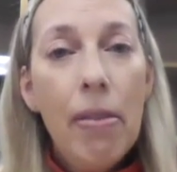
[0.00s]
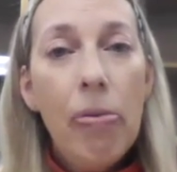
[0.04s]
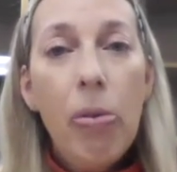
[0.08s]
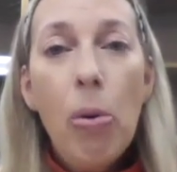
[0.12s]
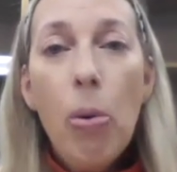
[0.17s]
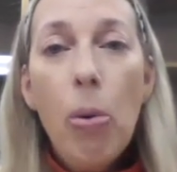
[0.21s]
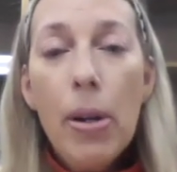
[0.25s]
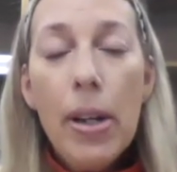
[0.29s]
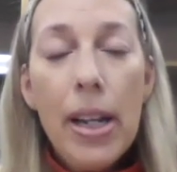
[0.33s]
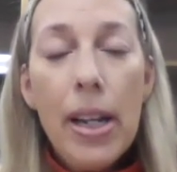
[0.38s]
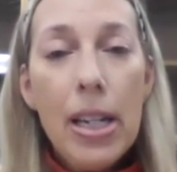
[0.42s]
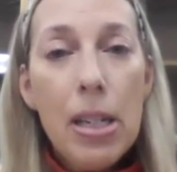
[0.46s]

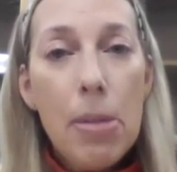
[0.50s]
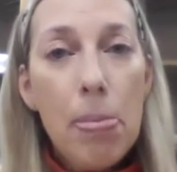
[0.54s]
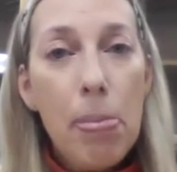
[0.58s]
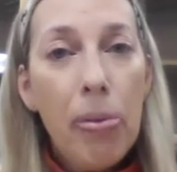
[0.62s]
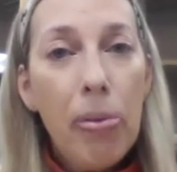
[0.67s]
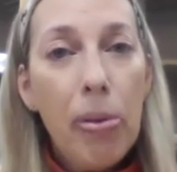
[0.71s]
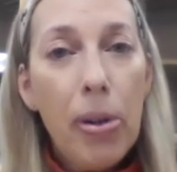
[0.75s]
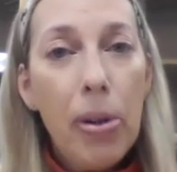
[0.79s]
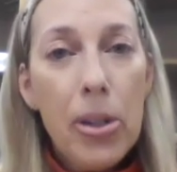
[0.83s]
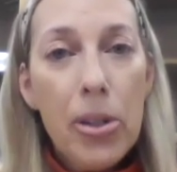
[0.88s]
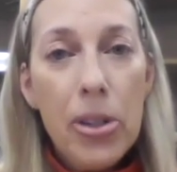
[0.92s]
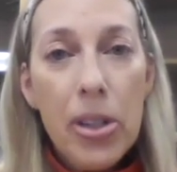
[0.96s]
4 days
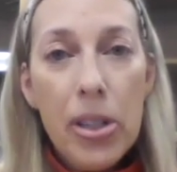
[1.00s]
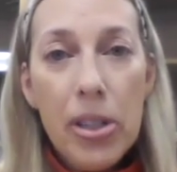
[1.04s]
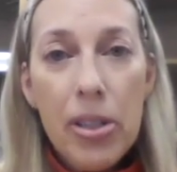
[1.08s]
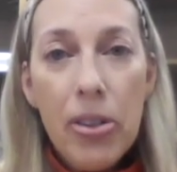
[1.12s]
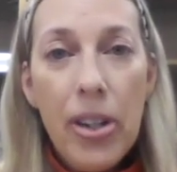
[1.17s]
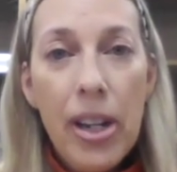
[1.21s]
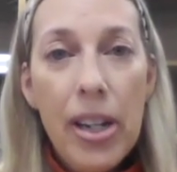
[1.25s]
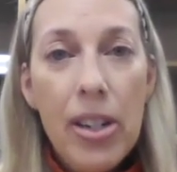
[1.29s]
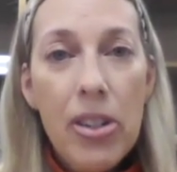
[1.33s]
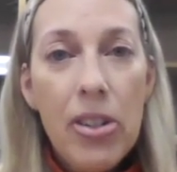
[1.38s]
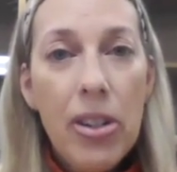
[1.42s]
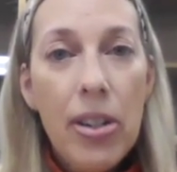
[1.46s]
before your
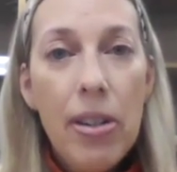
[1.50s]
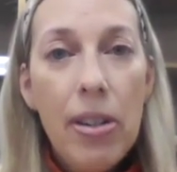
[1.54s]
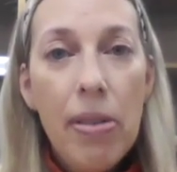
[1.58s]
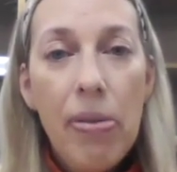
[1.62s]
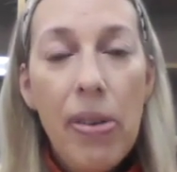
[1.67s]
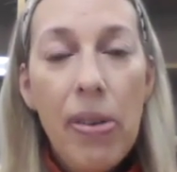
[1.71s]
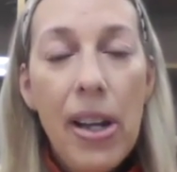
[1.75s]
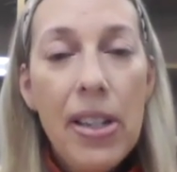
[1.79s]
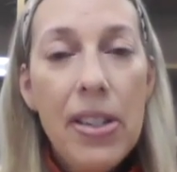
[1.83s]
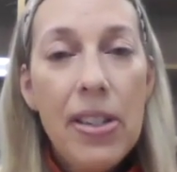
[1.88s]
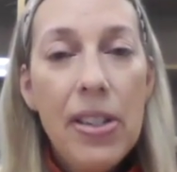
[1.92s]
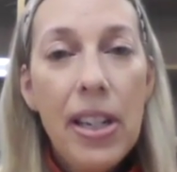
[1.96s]
dissertation
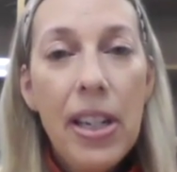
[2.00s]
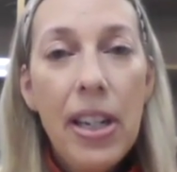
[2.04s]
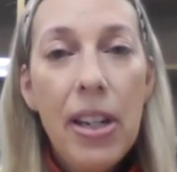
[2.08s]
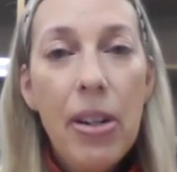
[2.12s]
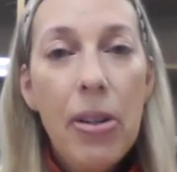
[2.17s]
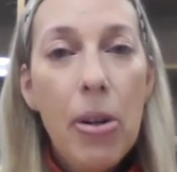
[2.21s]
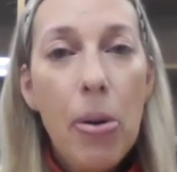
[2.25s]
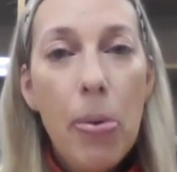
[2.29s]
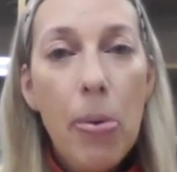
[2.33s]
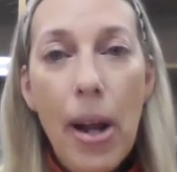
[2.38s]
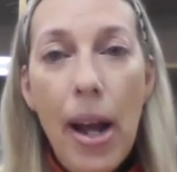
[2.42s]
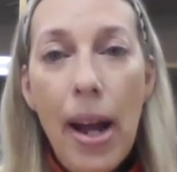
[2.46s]
defense and you
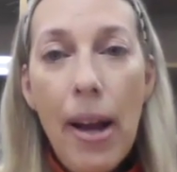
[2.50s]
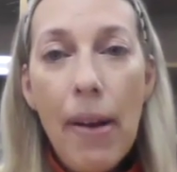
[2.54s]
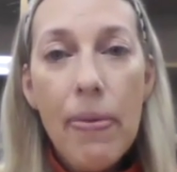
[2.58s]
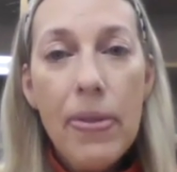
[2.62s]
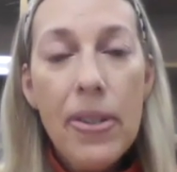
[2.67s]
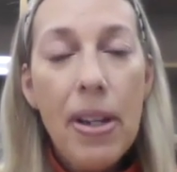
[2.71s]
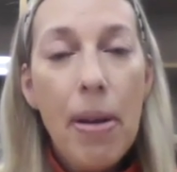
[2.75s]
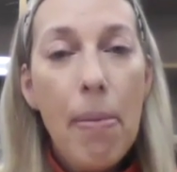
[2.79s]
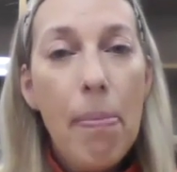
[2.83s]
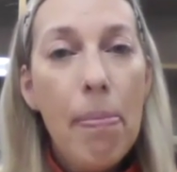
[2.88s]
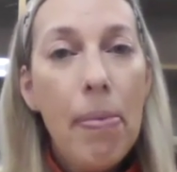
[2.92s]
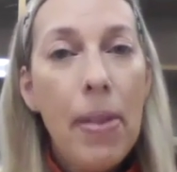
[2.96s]
don't have
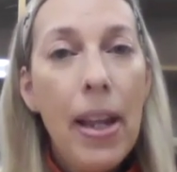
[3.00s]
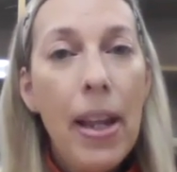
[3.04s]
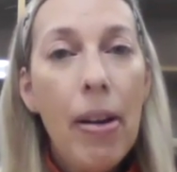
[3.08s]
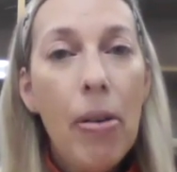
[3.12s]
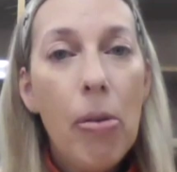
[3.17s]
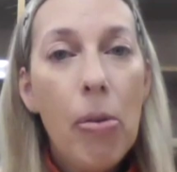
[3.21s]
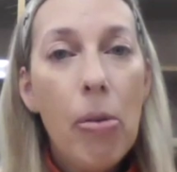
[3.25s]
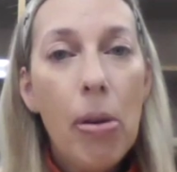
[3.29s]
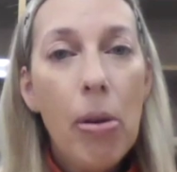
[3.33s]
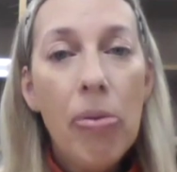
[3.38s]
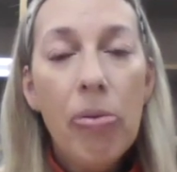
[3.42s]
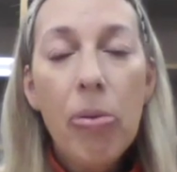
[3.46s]
something,
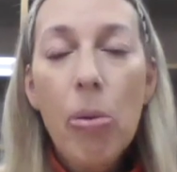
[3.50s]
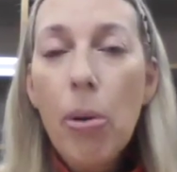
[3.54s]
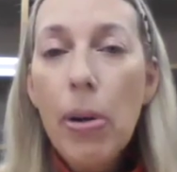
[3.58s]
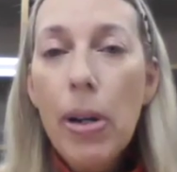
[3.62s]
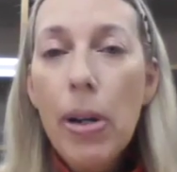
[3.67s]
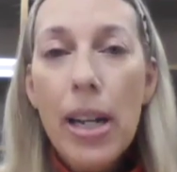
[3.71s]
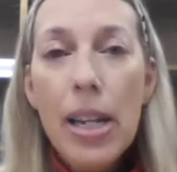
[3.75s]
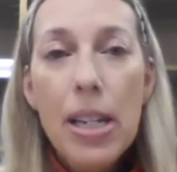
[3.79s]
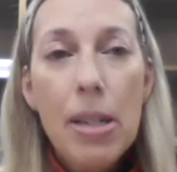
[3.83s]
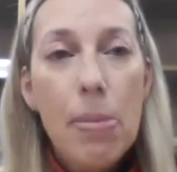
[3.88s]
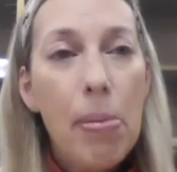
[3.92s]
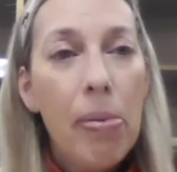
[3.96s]
or 4
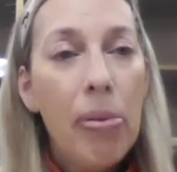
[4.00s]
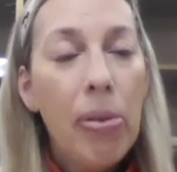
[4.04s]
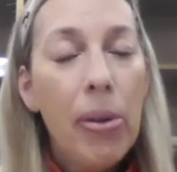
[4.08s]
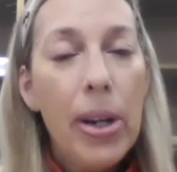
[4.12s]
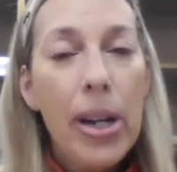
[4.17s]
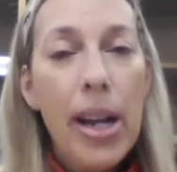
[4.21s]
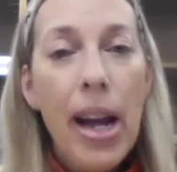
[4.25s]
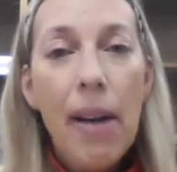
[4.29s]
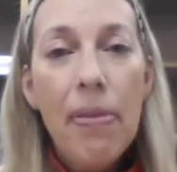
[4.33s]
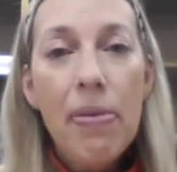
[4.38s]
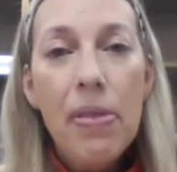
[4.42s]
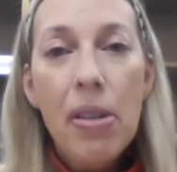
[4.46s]
days before
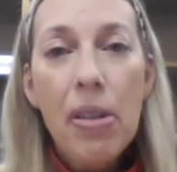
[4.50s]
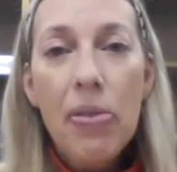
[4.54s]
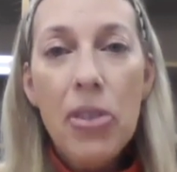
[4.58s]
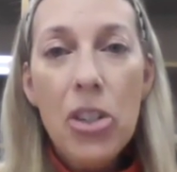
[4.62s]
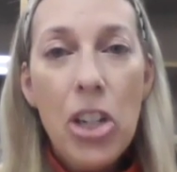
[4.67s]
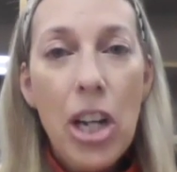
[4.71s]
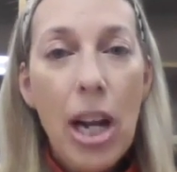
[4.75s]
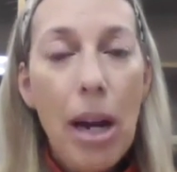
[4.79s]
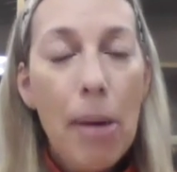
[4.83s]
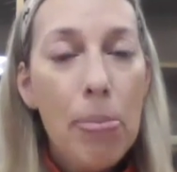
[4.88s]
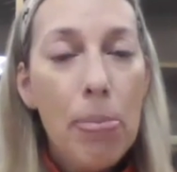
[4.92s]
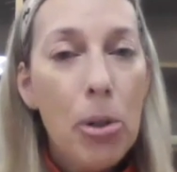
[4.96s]
you have to have a
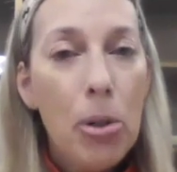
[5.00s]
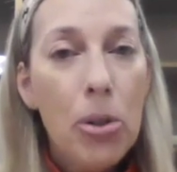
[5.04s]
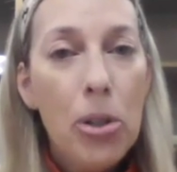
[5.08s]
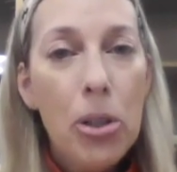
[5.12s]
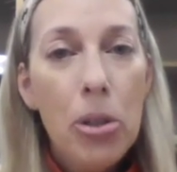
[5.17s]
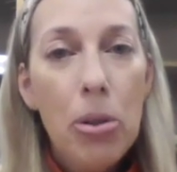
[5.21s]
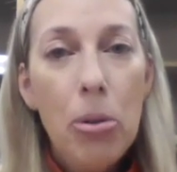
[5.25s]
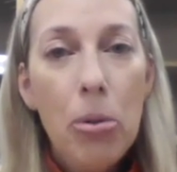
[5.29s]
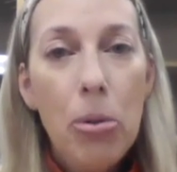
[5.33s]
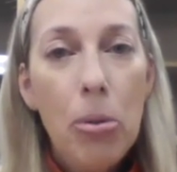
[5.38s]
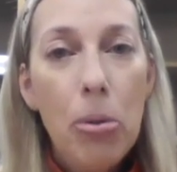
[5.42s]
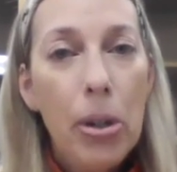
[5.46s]
chapter
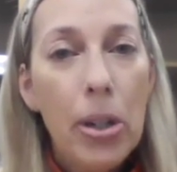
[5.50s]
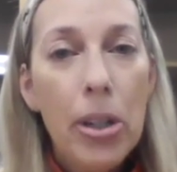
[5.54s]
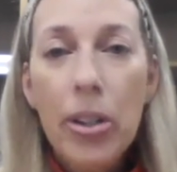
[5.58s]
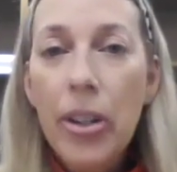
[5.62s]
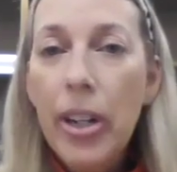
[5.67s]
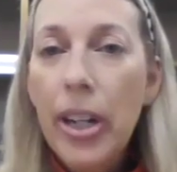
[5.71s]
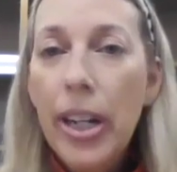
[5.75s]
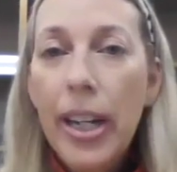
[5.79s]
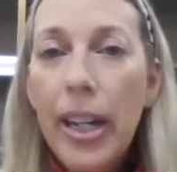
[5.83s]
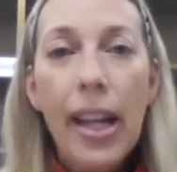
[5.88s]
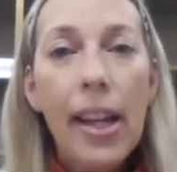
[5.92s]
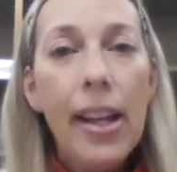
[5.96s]
due, or you're
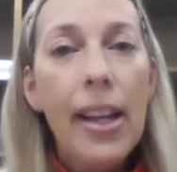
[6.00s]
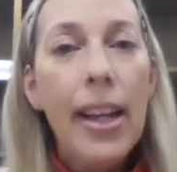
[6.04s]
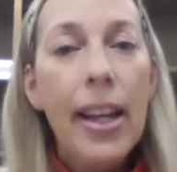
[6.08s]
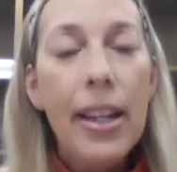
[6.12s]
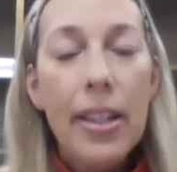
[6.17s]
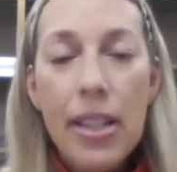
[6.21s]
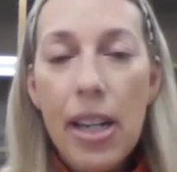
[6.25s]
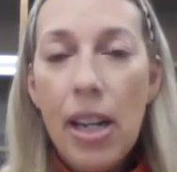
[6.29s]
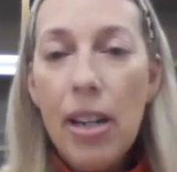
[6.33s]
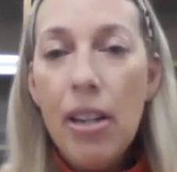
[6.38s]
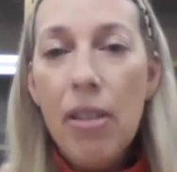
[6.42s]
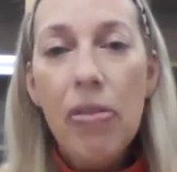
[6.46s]
going to get
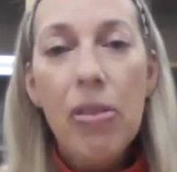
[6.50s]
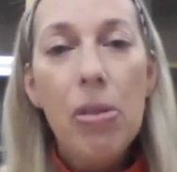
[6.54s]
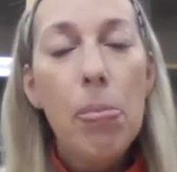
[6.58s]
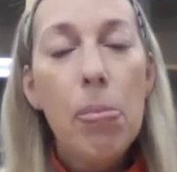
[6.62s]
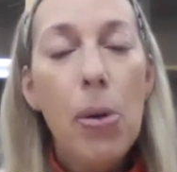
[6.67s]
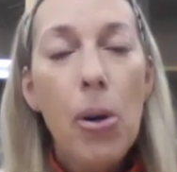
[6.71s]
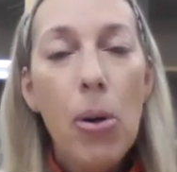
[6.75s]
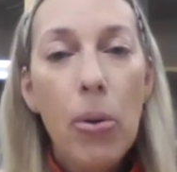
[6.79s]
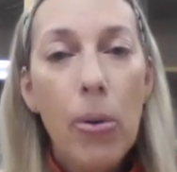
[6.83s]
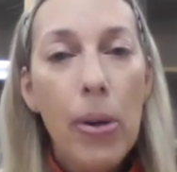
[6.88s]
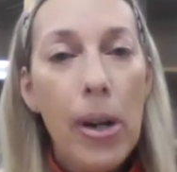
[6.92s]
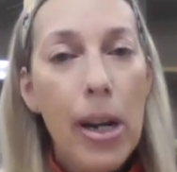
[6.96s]
kicked out of your
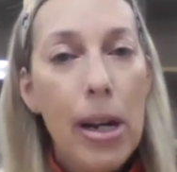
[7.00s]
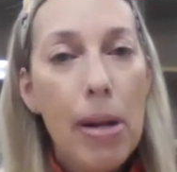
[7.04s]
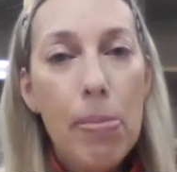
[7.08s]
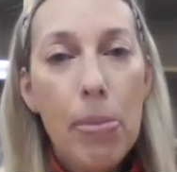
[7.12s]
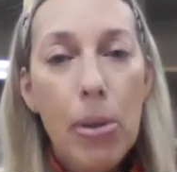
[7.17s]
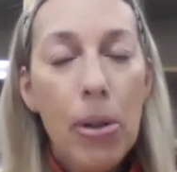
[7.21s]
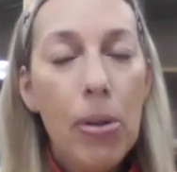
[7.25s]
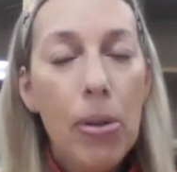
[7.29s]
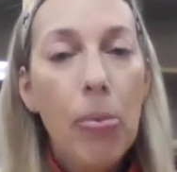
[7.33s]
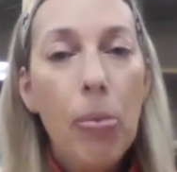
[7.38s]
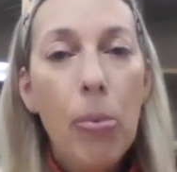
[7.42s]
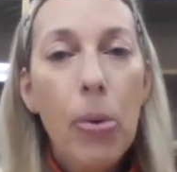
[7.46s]
program,
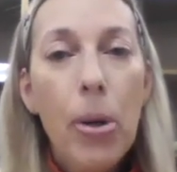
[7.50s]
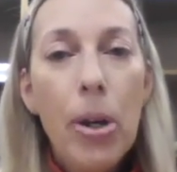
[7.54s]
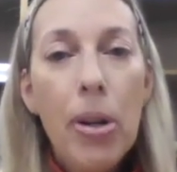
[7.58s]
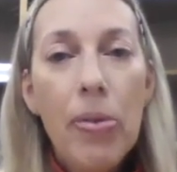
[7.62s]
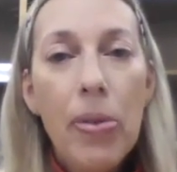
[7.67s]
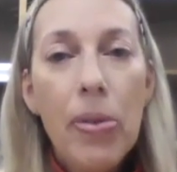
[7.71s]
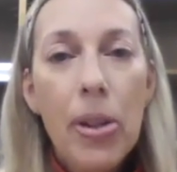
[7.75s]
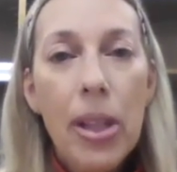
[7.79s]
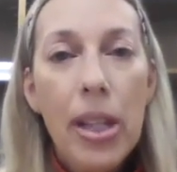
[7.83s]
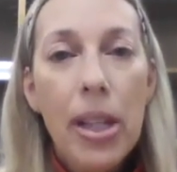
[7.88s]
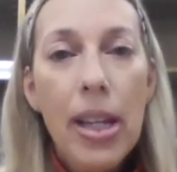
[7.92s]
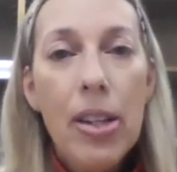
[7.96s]
or
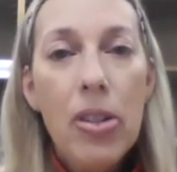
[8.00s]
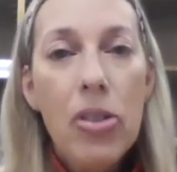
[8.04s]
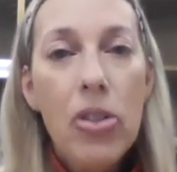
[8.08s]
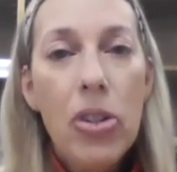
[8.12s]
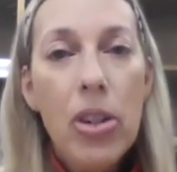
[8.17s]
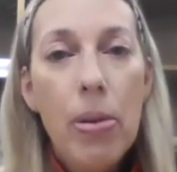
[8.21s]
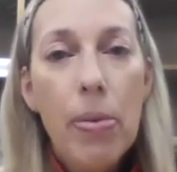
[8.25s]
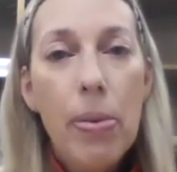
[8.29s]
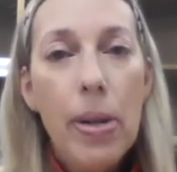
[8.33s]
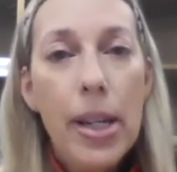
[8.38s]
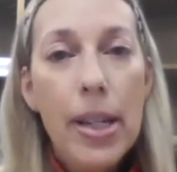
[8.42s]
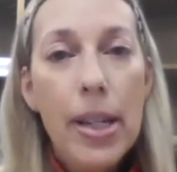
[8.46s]
whatever the issue